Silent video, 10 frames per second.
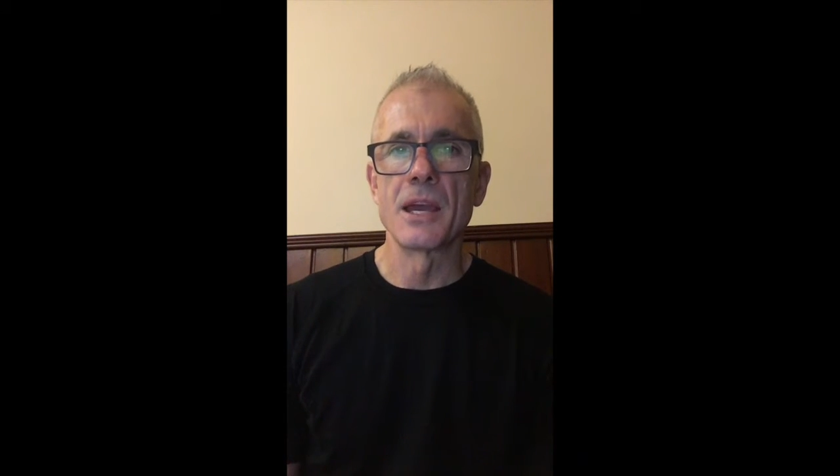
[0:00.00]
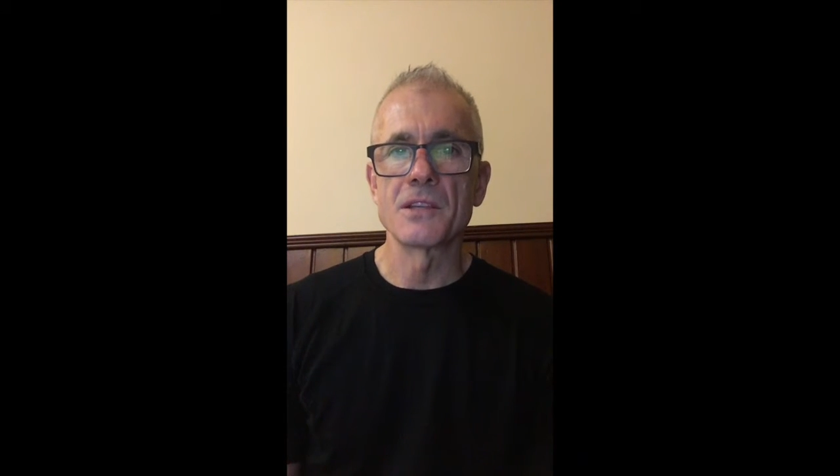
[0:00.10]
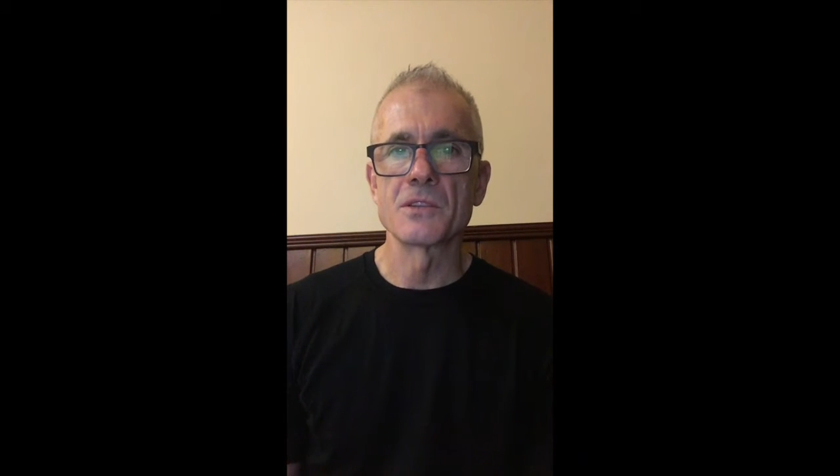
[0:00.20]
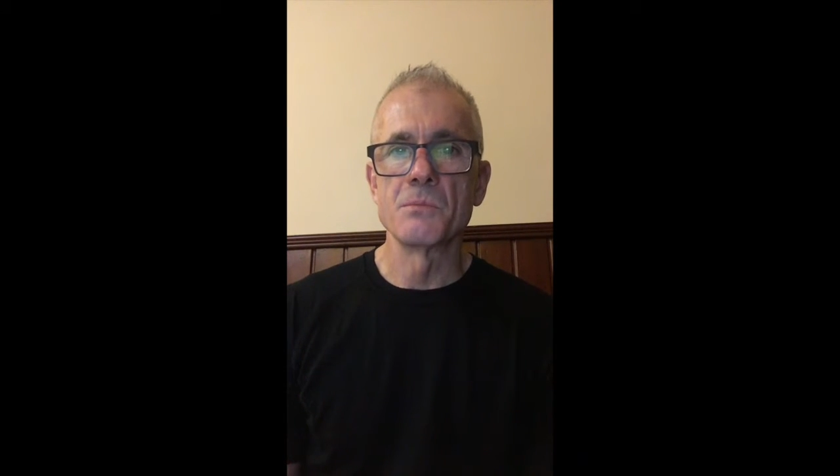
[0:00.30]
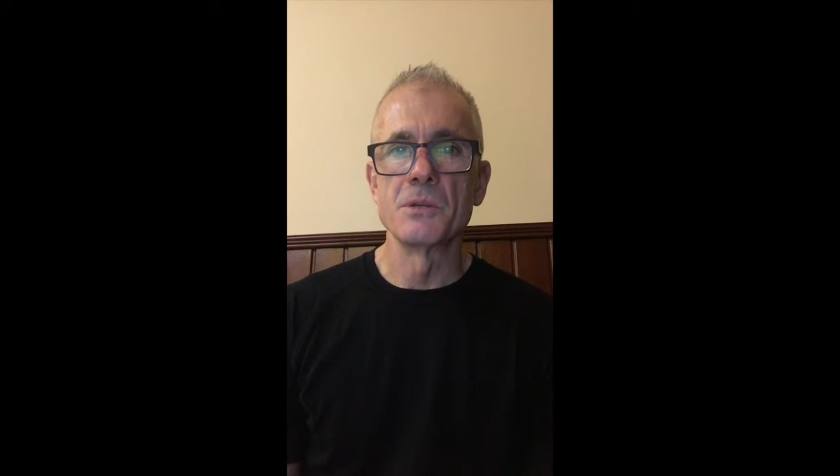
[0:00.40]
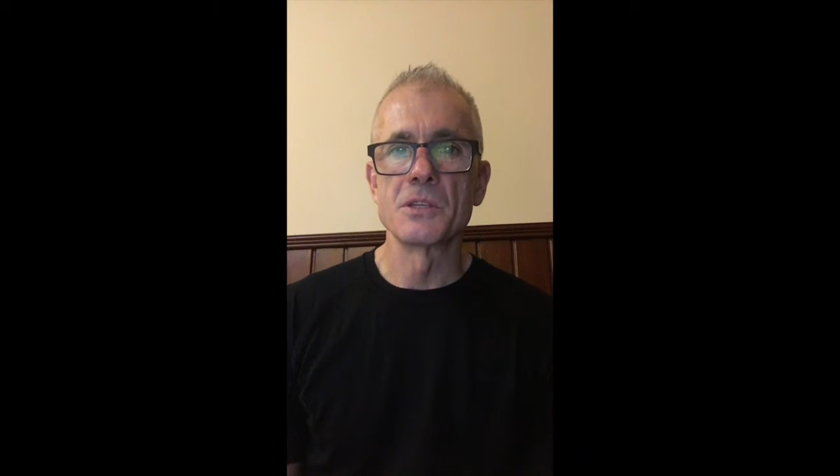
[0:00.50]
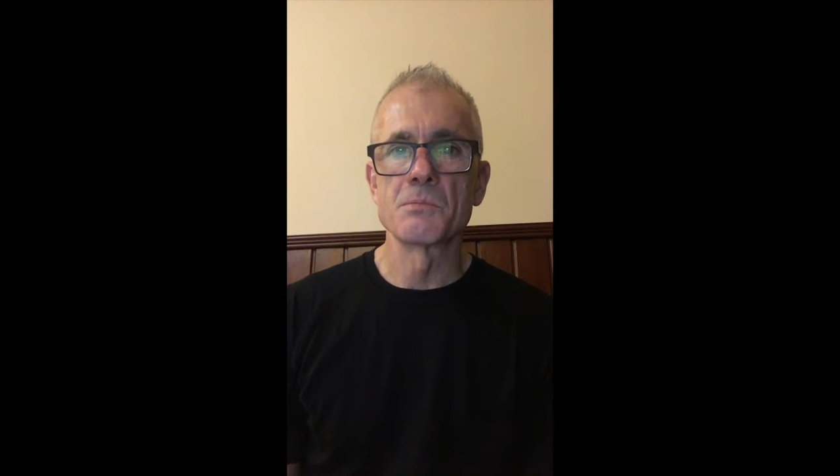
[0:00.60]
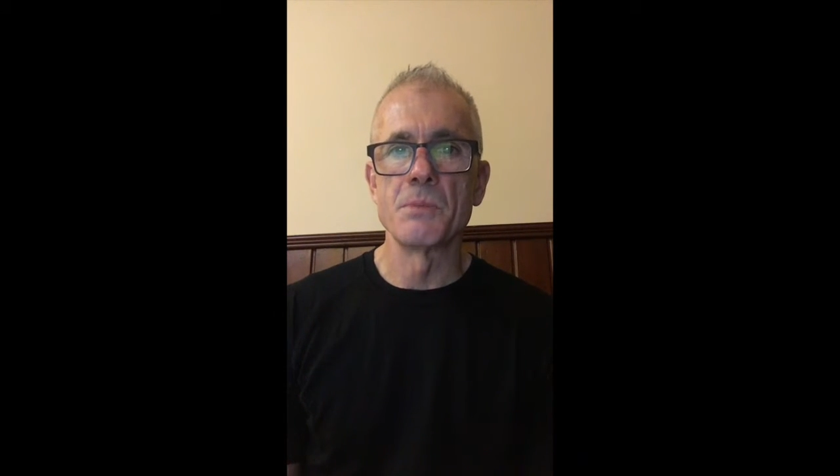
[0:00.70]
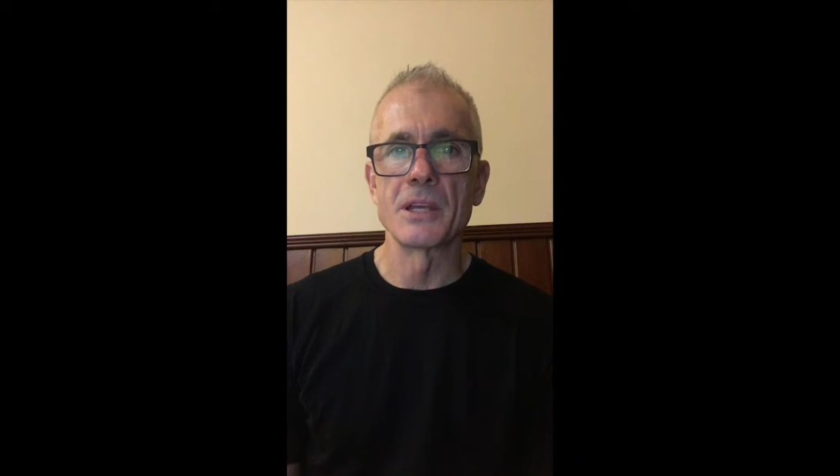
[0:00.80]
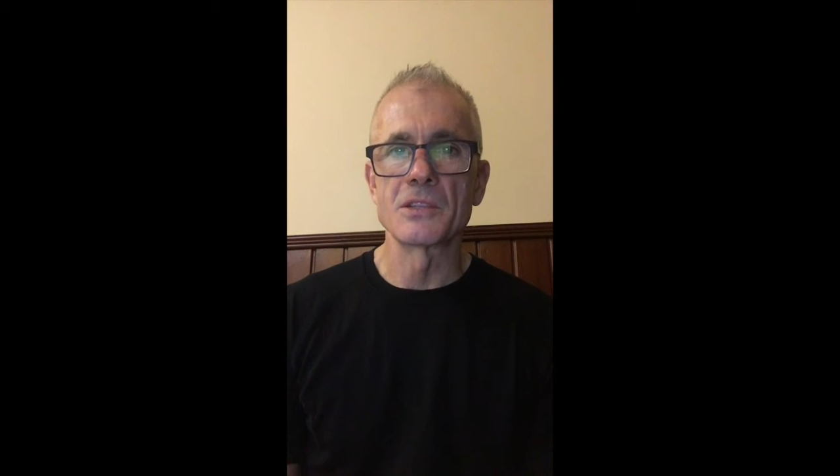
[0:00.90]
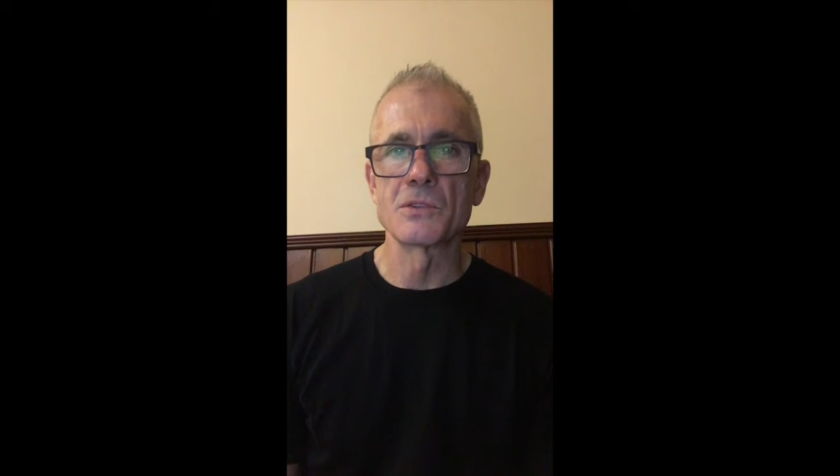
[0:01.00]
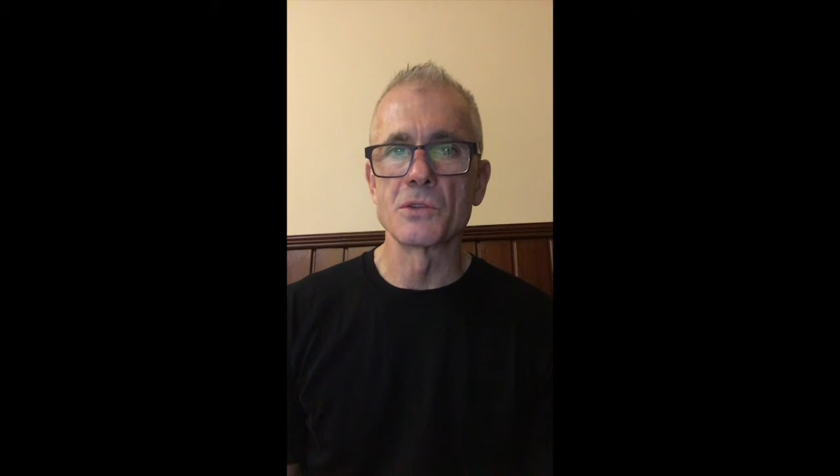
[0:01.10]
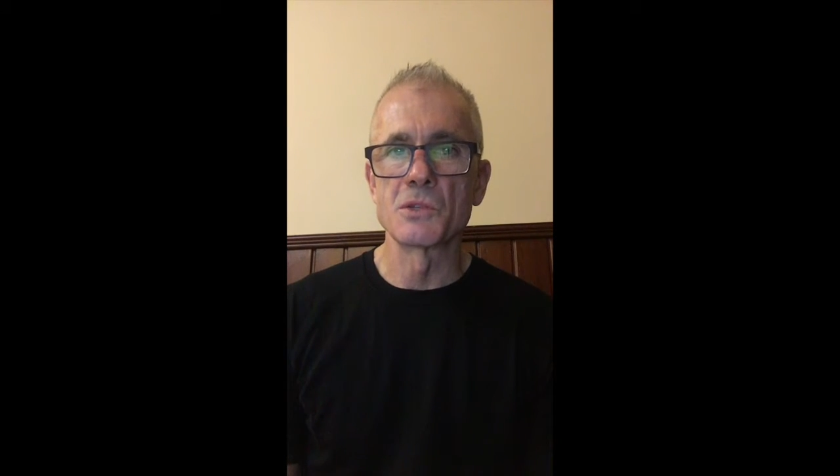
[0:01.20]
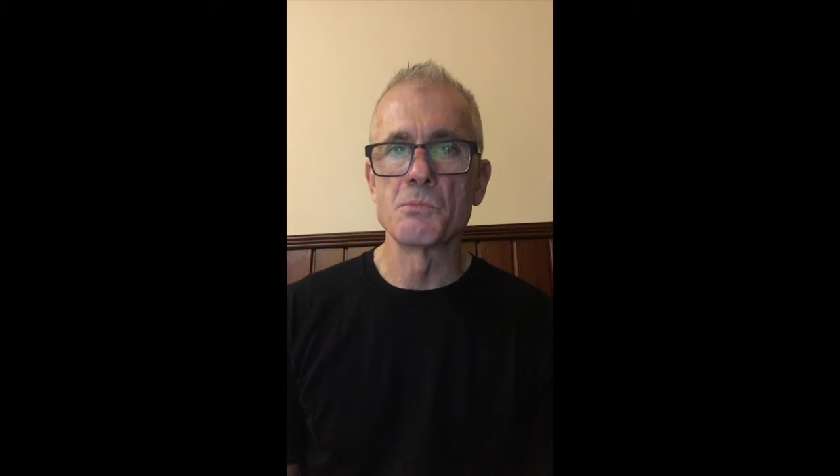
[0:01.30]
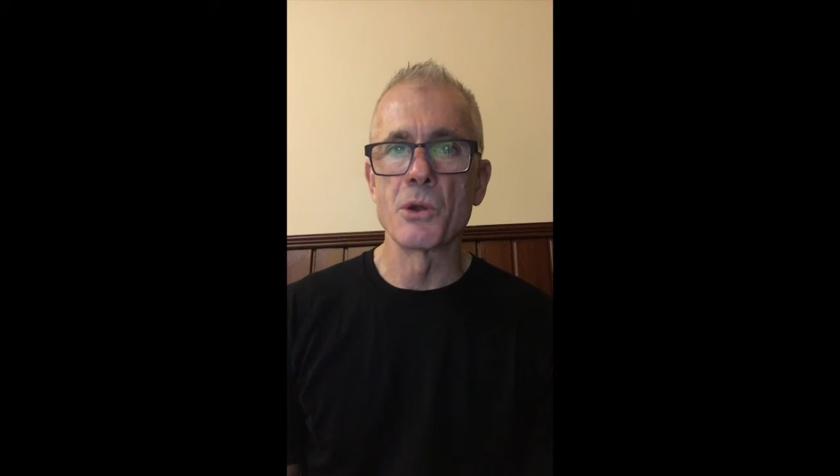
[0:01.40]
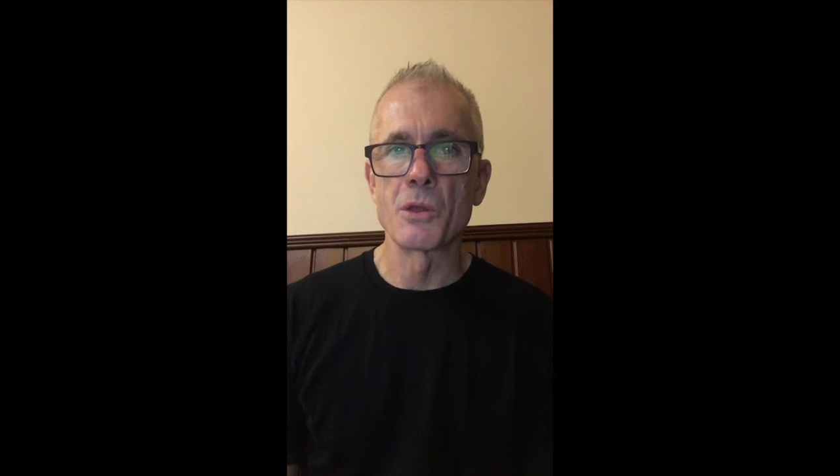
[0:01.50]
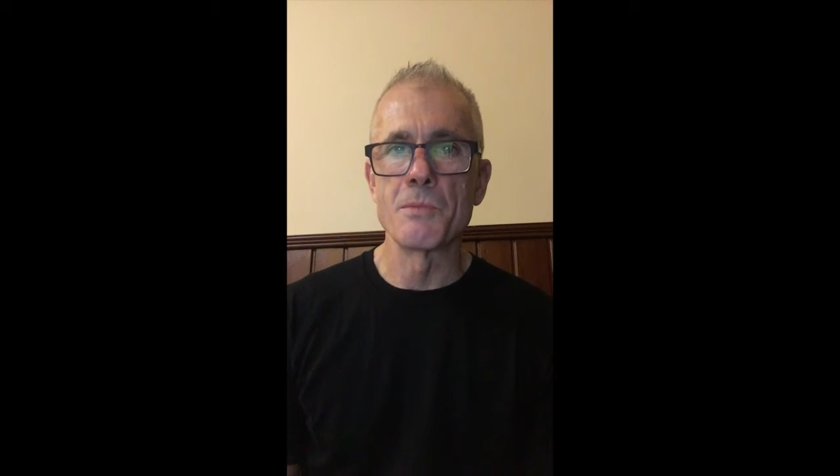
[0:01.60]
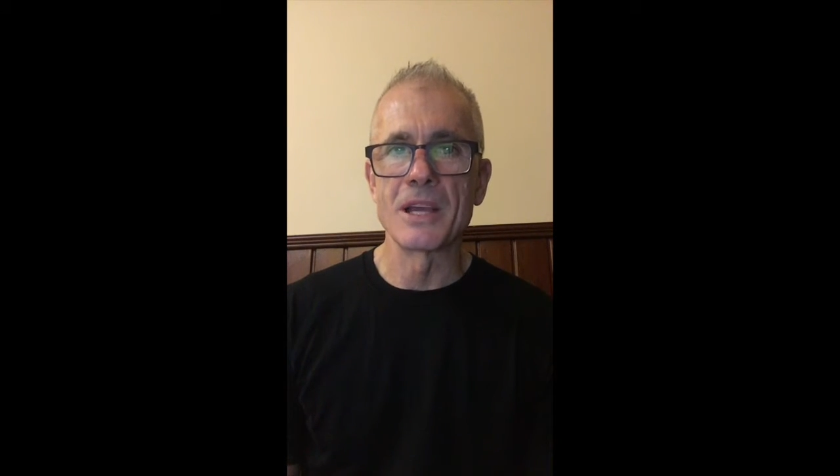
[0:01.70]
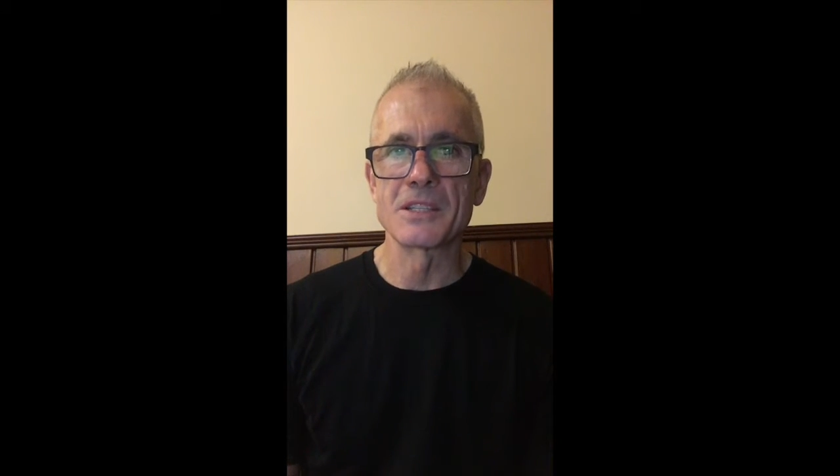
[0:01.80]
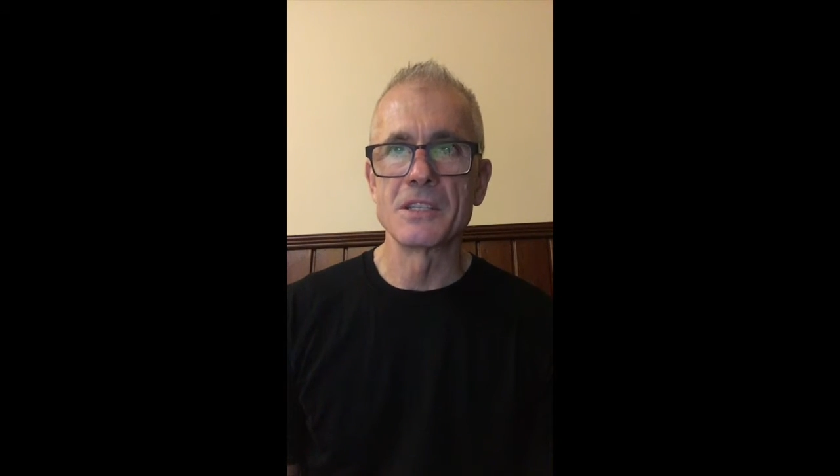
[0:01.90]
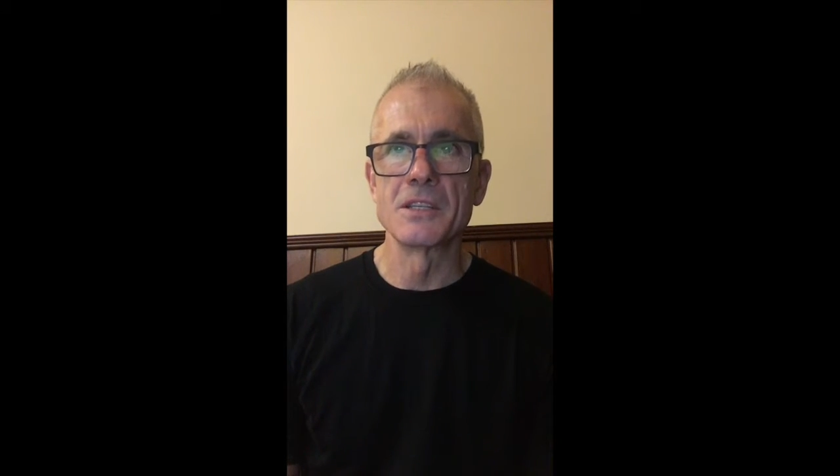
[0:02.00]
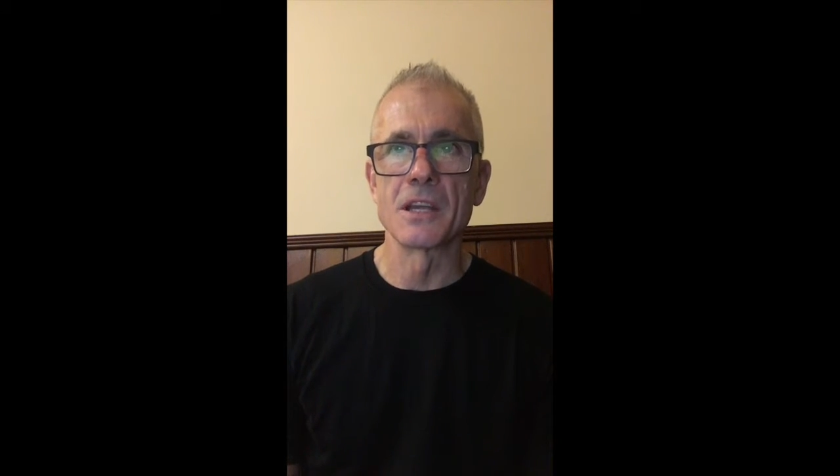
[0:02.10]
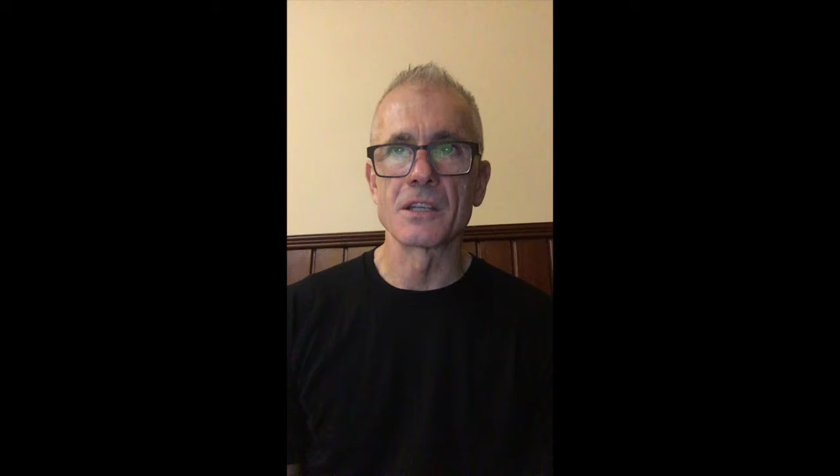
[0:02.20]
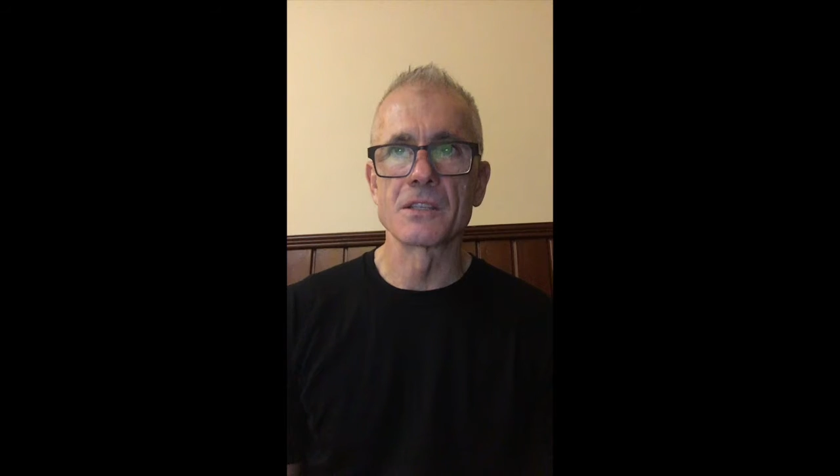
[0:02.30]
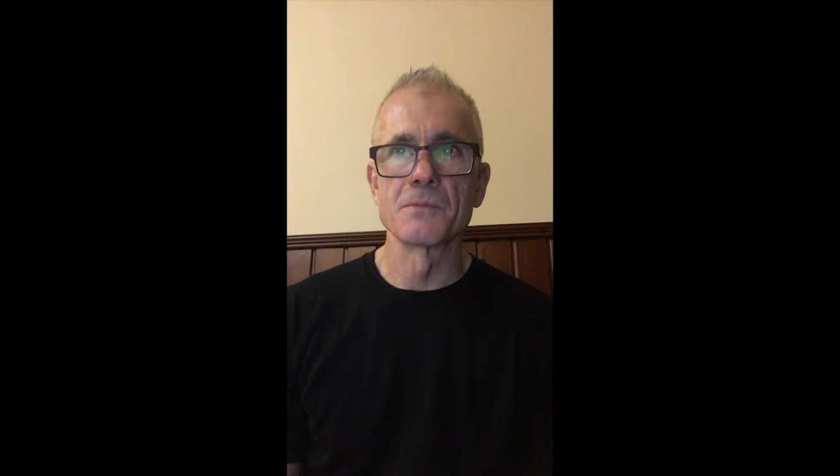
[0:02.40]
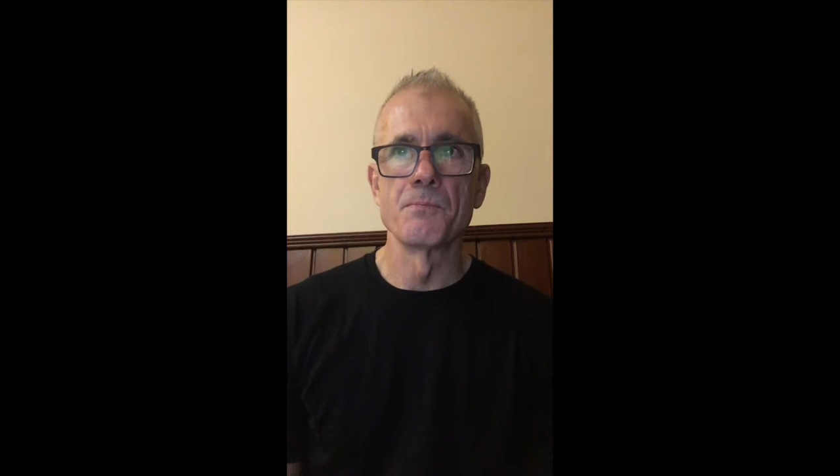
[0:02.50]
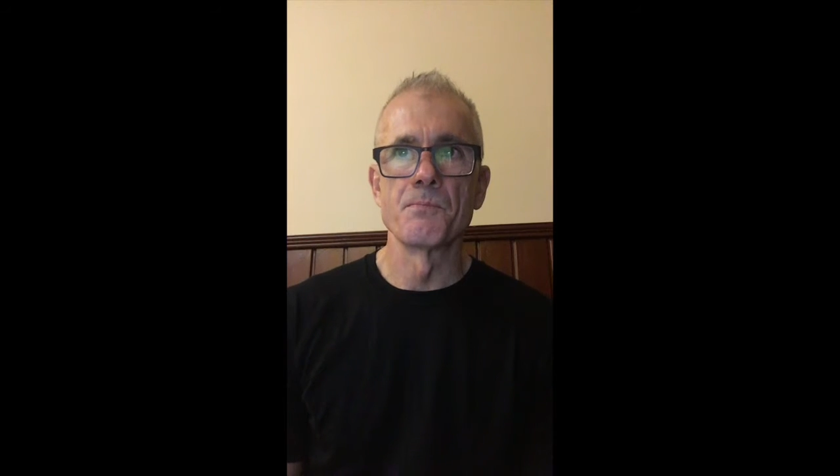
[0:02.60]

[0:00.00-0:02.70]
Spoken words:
as obese based on his body mass index.